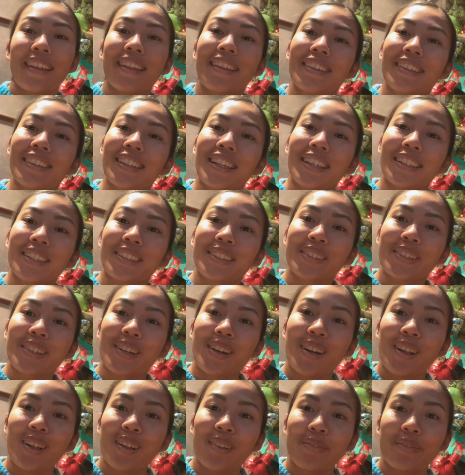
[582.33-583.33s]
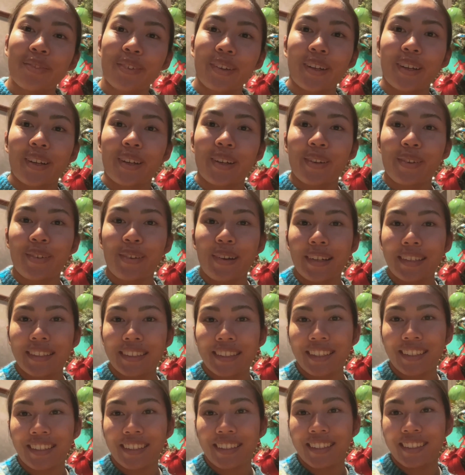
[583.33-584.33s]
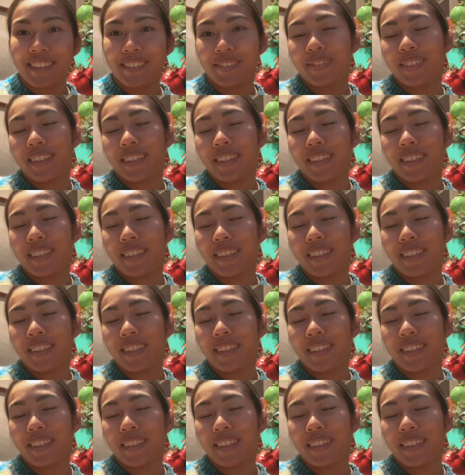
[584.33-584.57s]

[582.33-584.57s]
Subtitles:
Thank you all for watching this